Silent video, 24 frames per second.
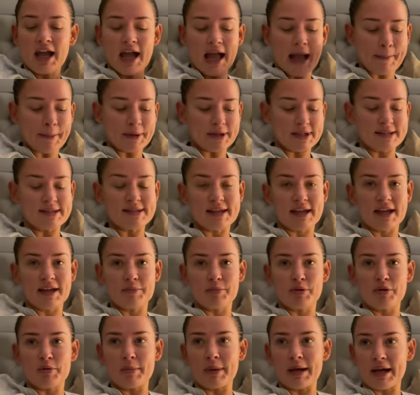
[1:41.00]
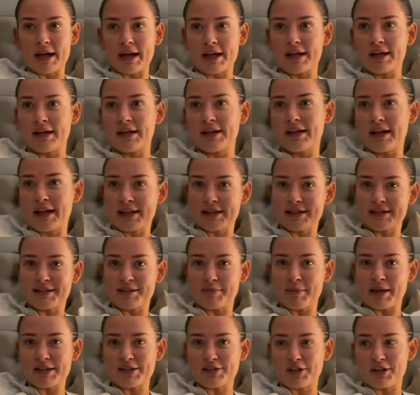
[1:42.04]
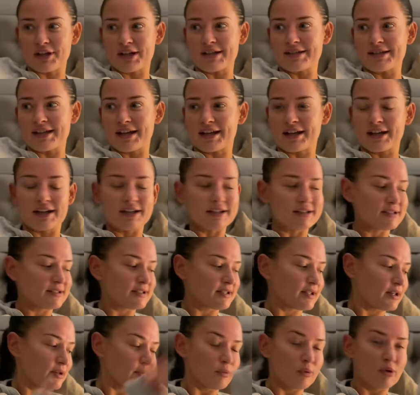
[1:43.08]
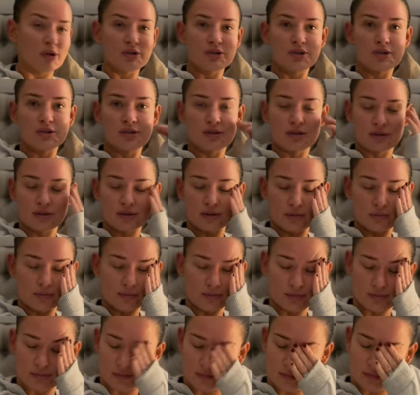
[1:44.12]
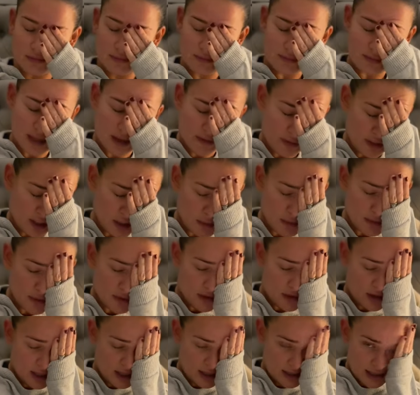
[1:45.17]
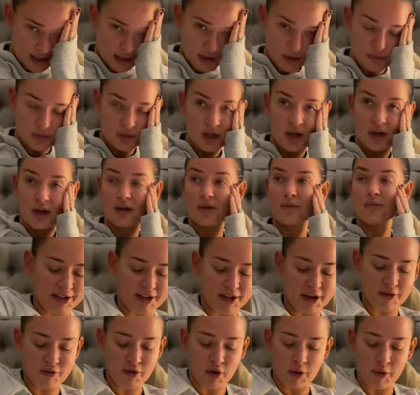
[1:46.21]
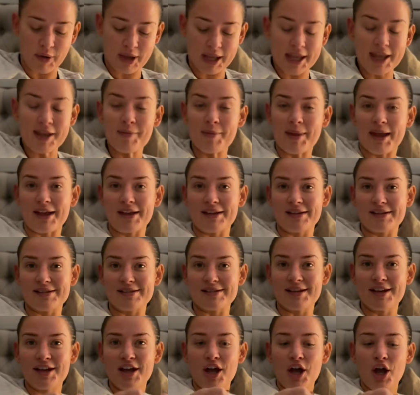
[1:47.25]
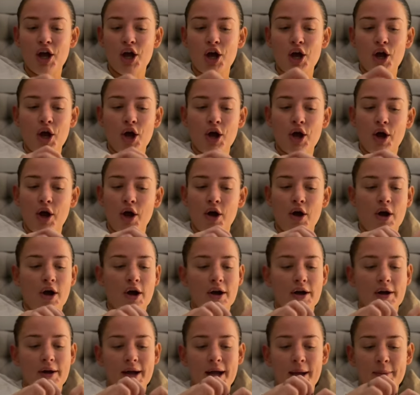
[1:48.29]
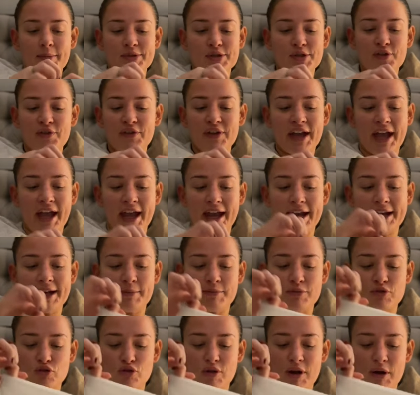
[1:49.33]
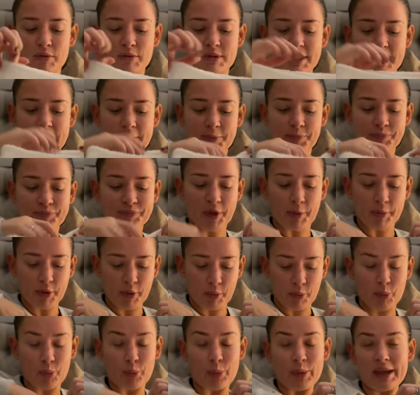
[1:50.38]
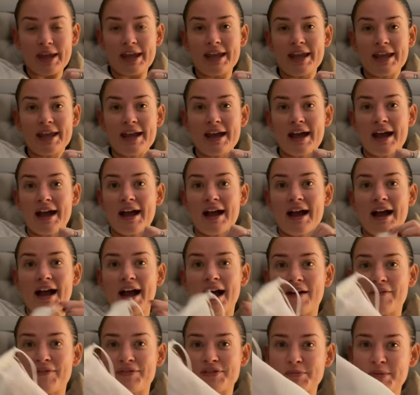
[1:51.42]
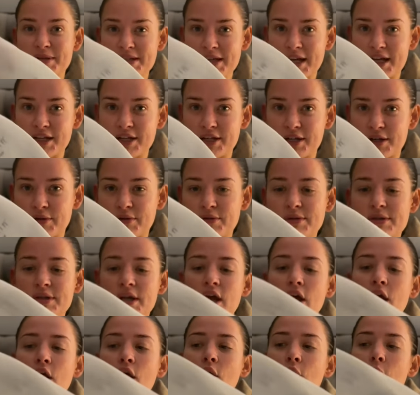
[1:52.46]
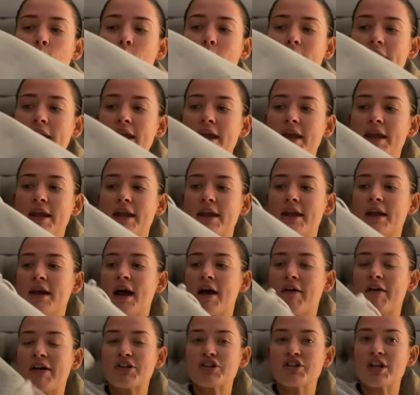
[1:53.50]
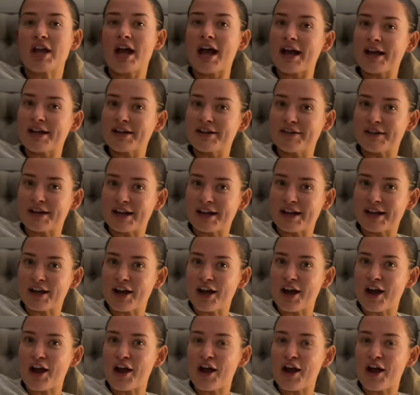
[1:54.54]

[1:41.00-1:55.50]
I'm gonna sit and put my L E D mask on in a second and watch some Netflix before Anthony comes home. I've got emails. Oh, I'm suffocating, I'm drowning. But we have some exciting news. We are actually hiring